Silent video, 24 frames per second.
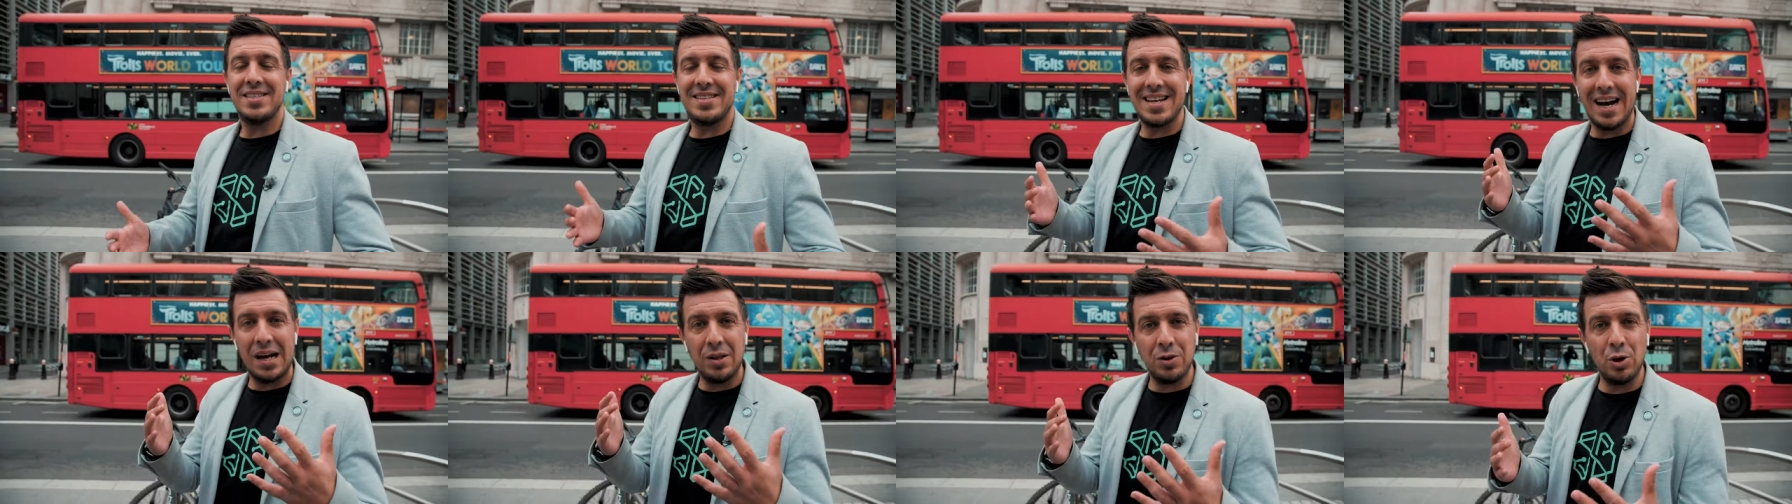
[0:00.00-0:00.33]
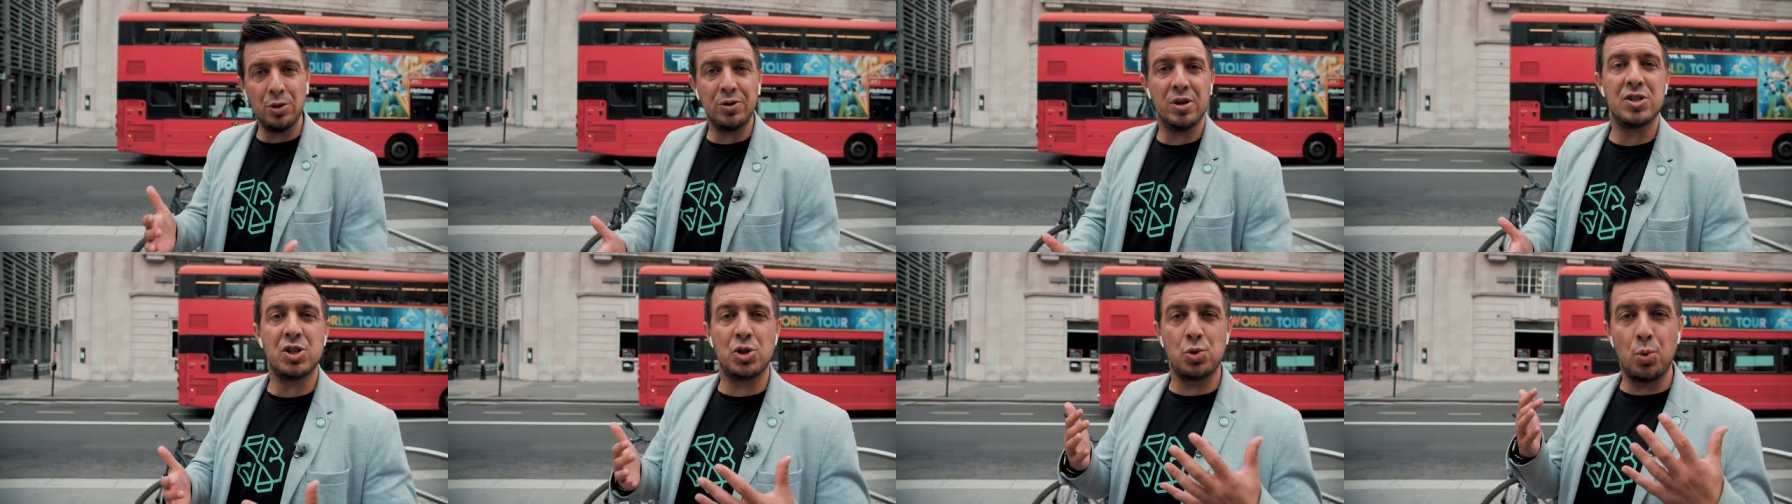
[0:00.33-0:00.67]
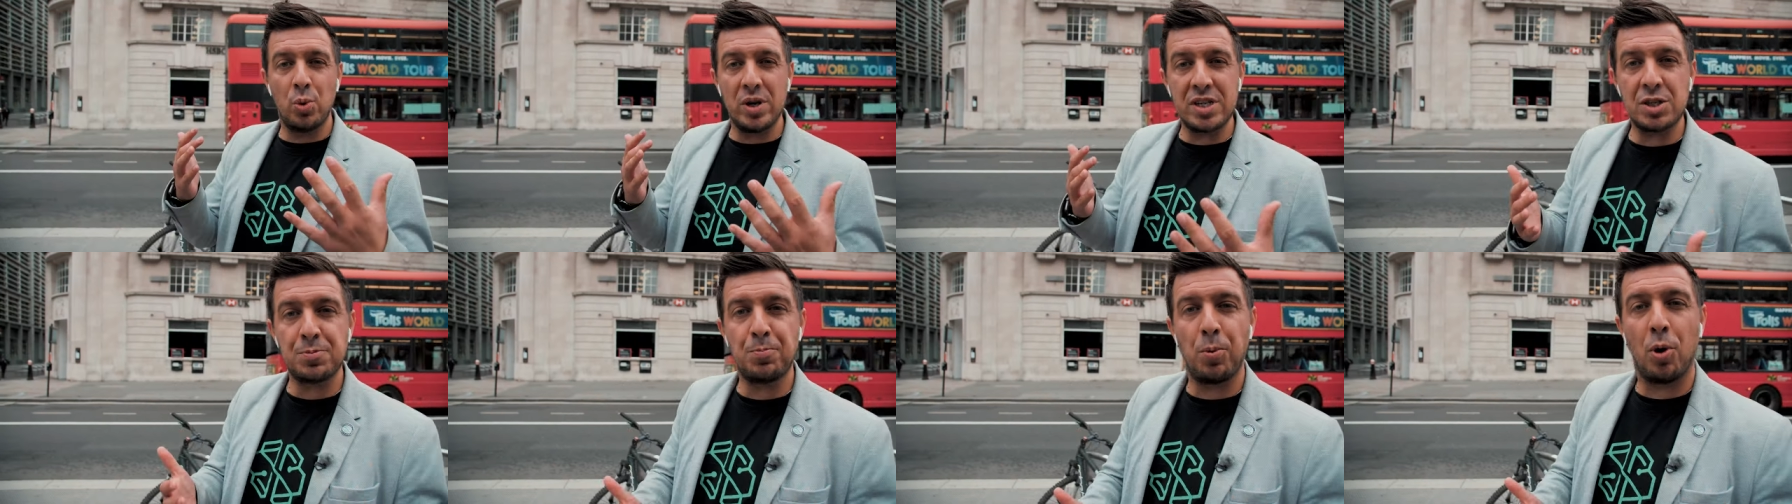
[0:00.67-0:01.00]
Download the
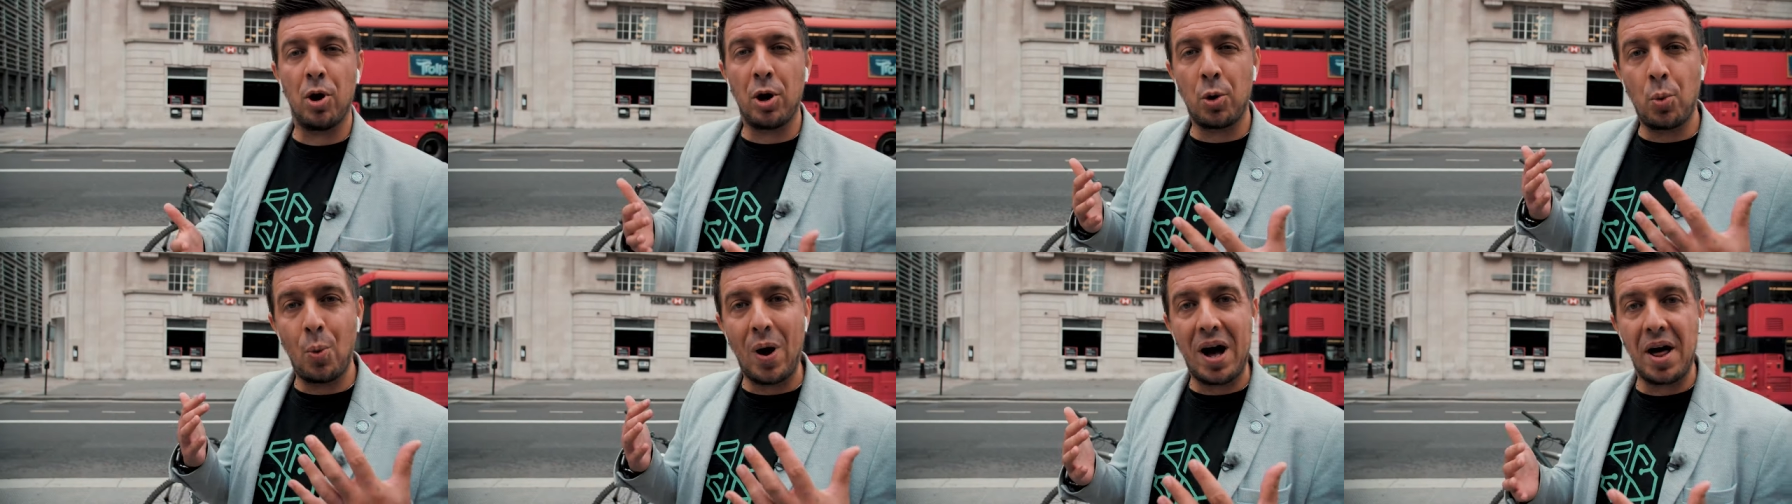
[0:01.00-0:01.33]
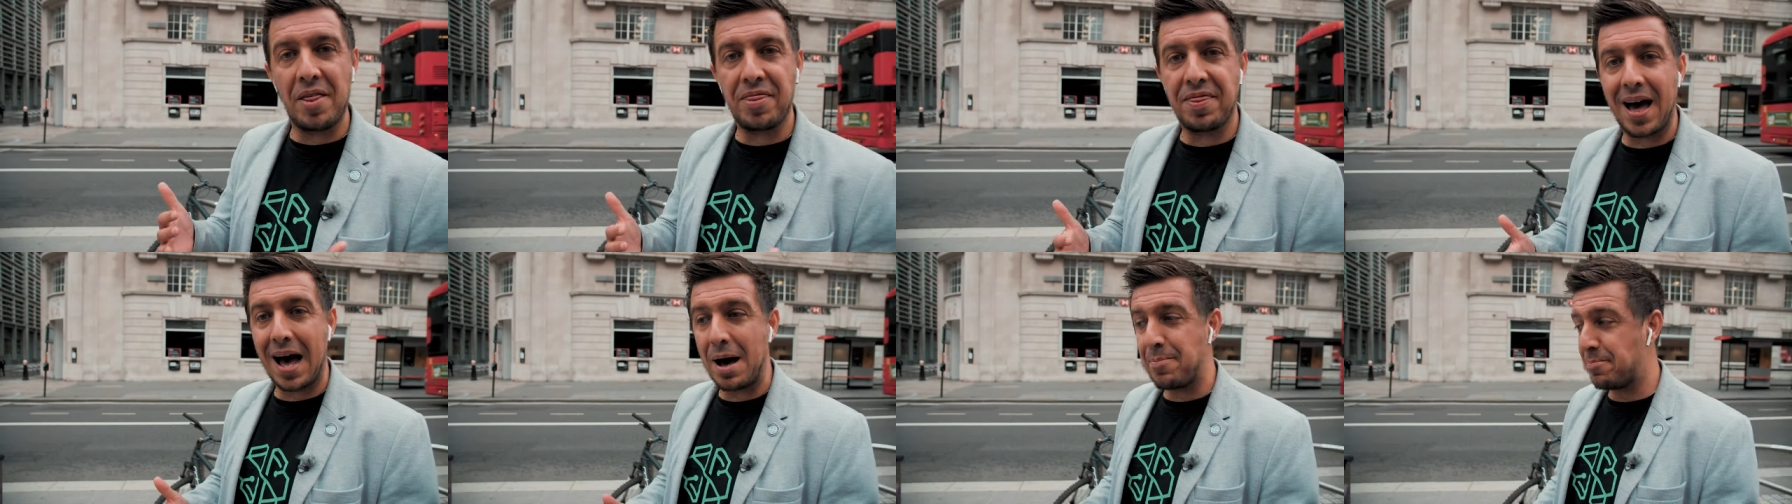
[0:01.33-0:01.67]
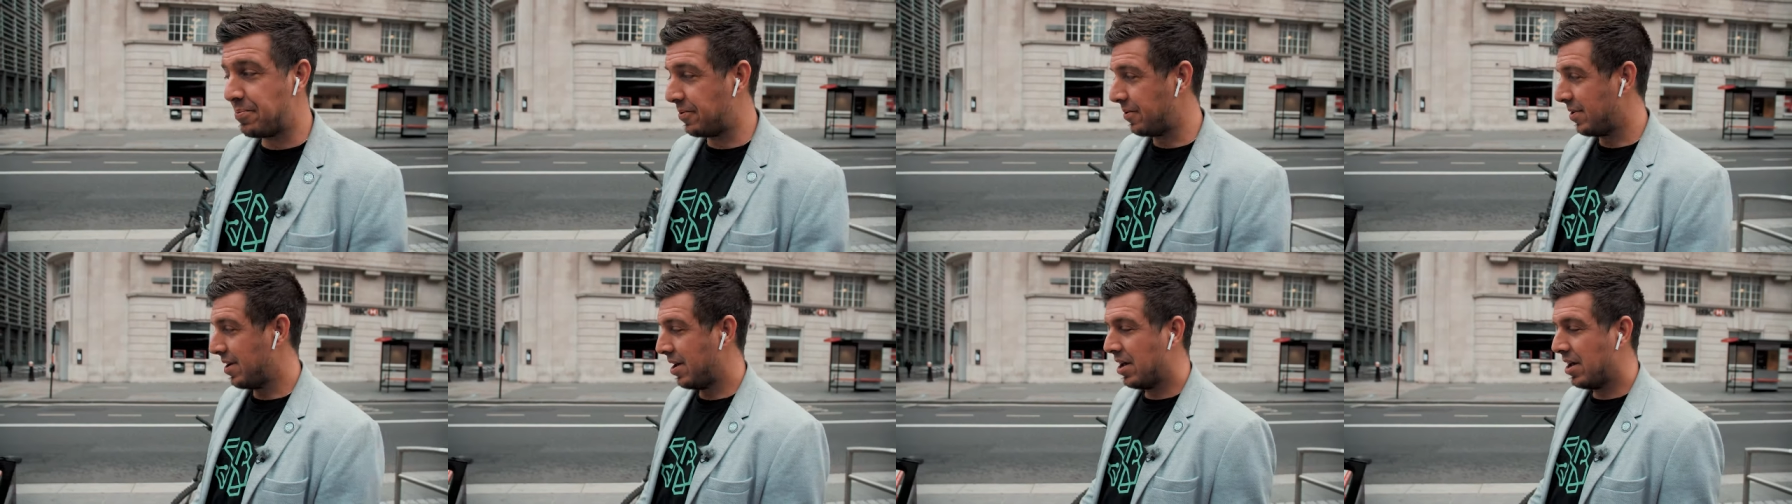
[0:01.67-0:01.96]
SwissBorg Wealth app,